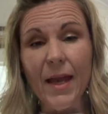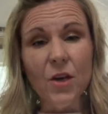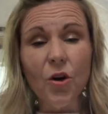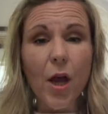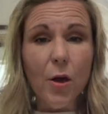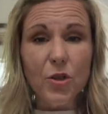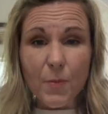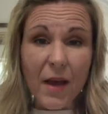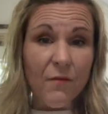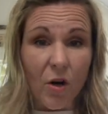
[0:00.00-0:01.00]
And your coach
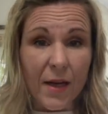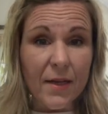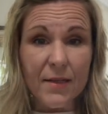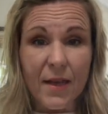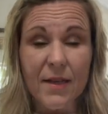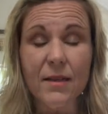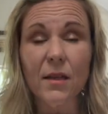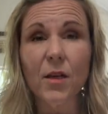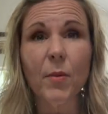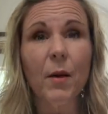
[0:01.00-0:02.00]
may have already discussed a
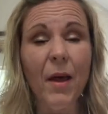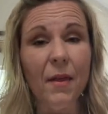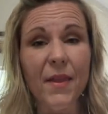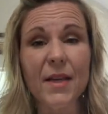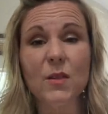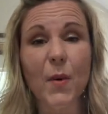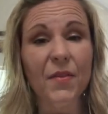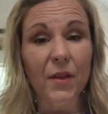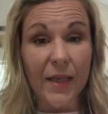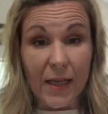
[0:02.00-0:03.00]
little bit about this, but
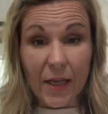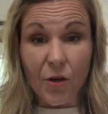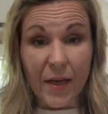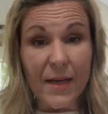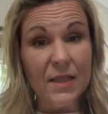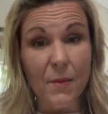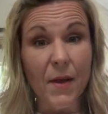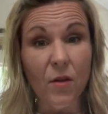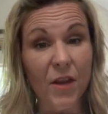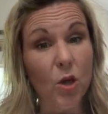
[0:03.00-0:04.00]
the lean and green is the
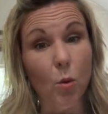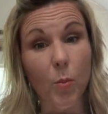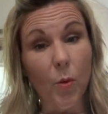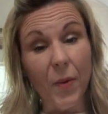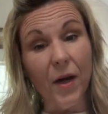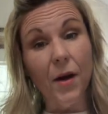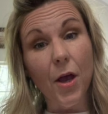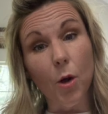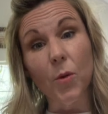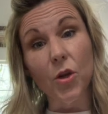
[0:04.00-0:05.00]
meal that you will prepare at
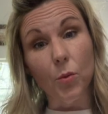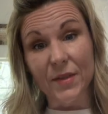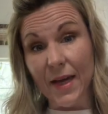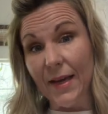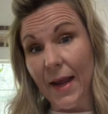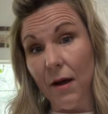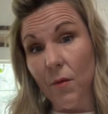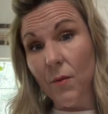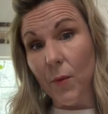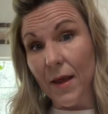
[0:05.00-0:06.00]
home or you will dine out
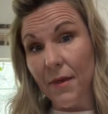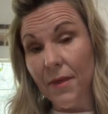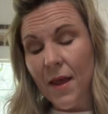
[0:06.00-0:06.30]
with.